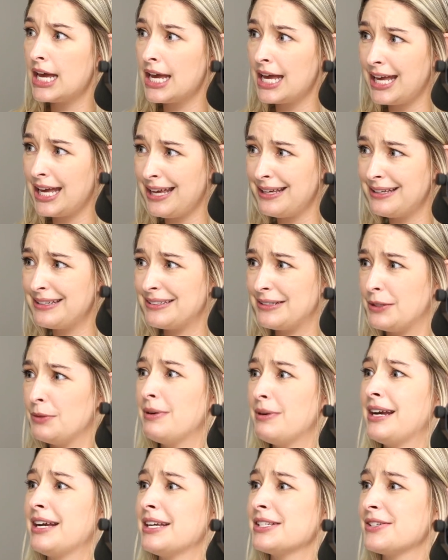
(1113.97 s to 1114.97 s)
Oh
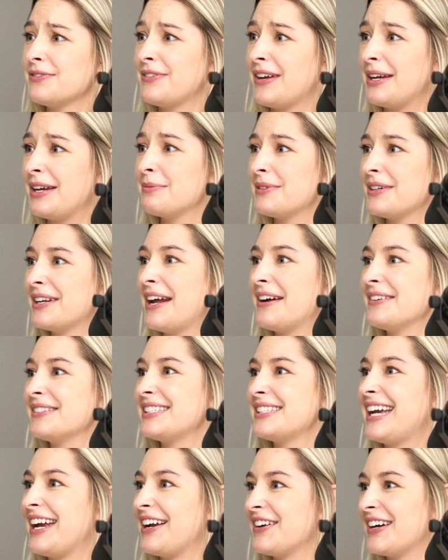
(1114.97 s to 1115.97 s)
my gosh, did I pronounce
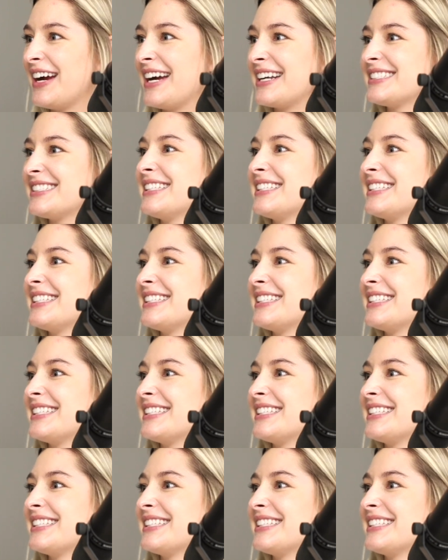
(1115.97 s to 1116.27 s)
it incorrectly?